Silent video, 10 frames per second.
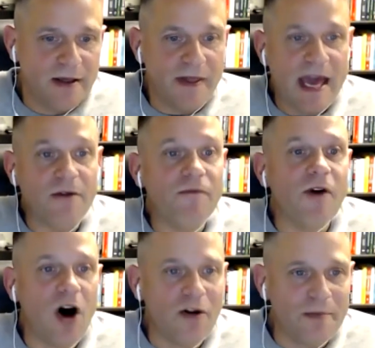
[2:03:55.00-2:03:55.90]
that
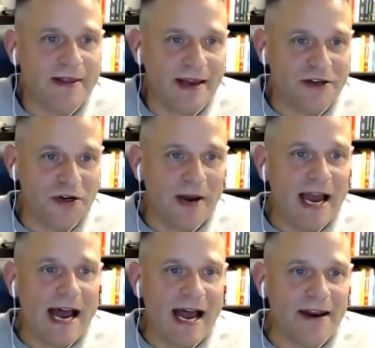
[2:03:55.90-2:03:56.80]
involvement that you
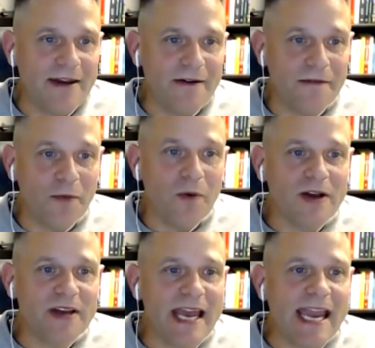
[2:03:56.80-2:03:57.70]
had, if it
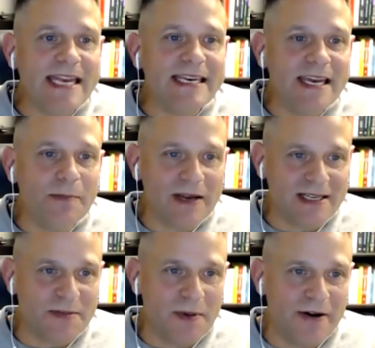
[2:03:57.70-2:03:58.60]
wasn't a deep
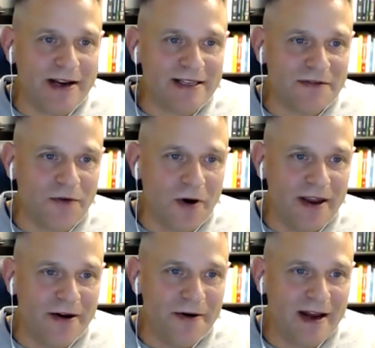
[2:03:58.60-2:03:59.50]
experience for
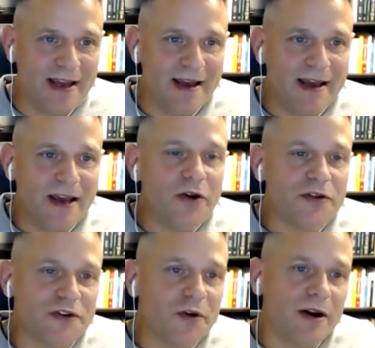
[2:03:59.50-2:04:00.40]
you, your
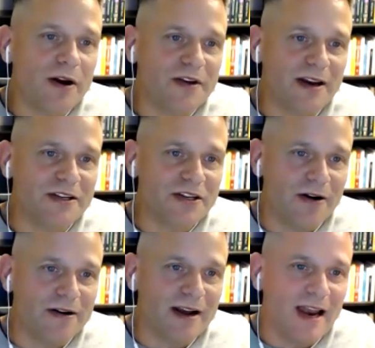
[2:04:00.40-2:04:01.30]
story is going to
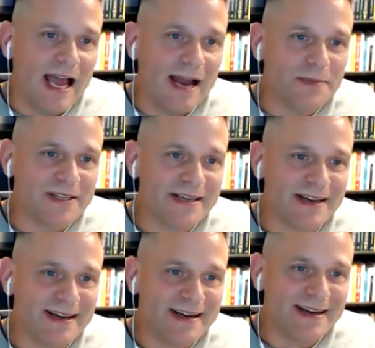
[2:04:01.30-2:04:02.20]
start to collapse.
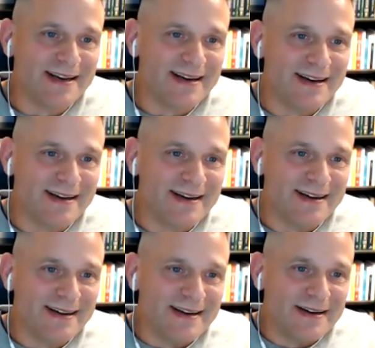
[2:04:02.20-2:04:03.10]

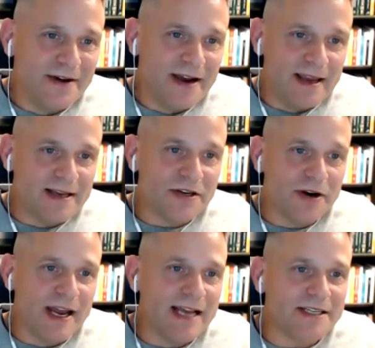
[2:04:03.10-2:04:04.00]
Right? Because they're
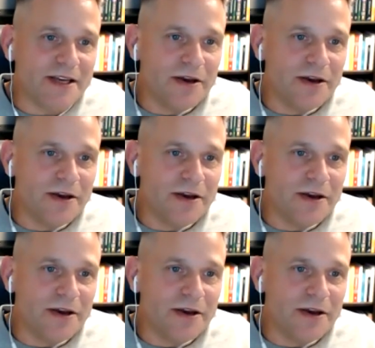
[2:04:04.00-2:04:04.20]
going to ask